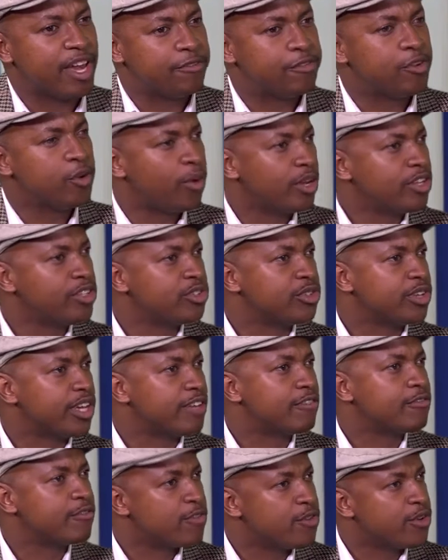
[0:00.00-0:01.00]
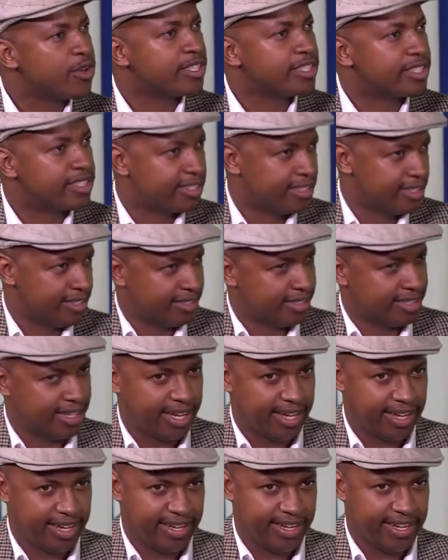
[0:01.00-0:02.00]
if you want to influence
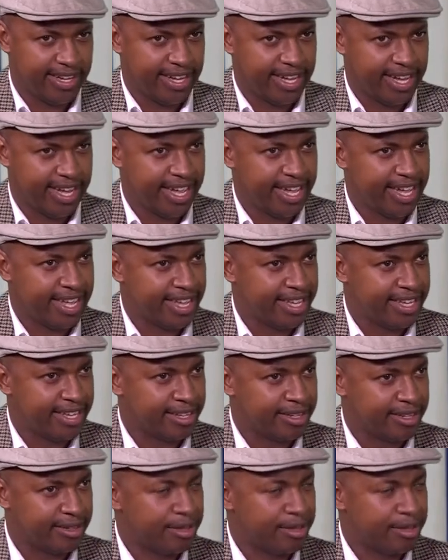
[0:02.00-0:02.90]
a,